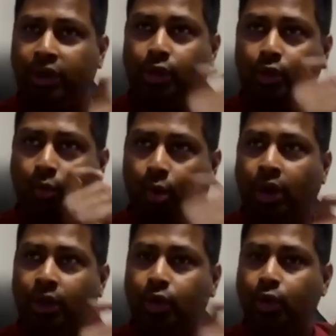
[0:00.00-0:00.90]
you want
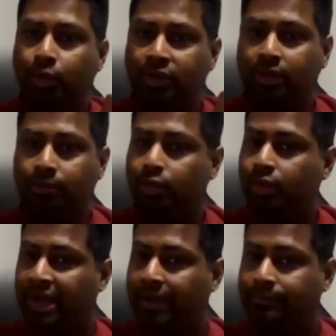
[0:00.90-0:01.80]
to do with the
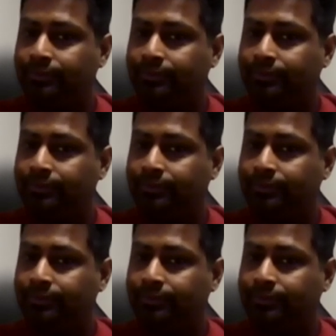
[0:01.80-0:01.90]
program.